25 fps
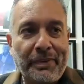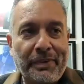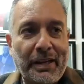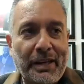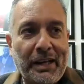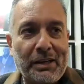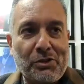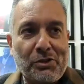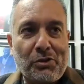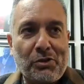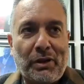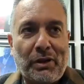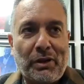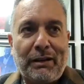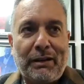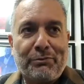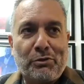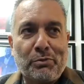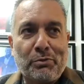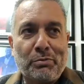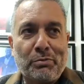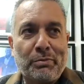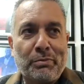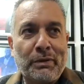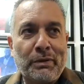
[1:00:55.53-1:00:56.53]
So I have
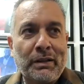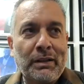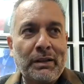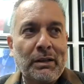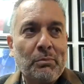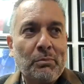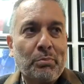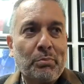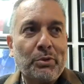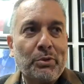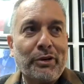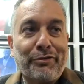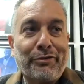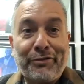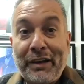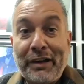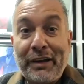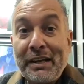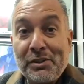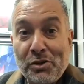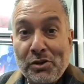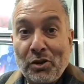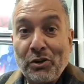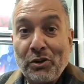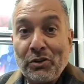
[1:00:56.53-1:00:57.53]
to put a
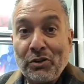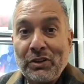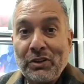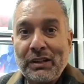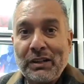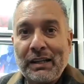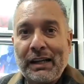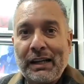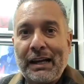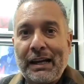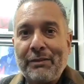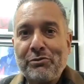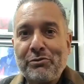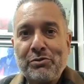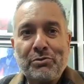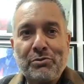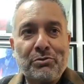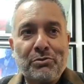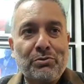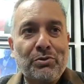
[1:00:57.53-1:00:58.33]
face on, and I have to